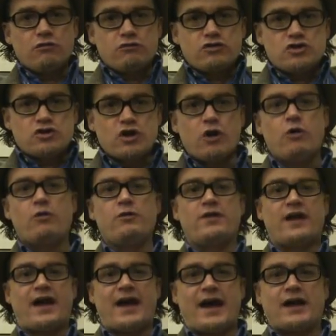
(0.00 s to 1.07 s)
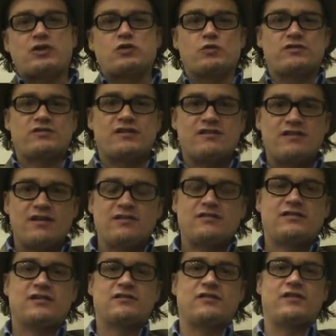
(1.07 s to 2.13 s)
show the actual
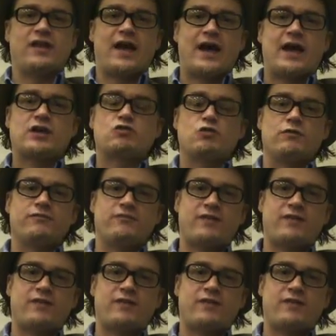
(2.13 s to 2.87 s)
statistics and the actual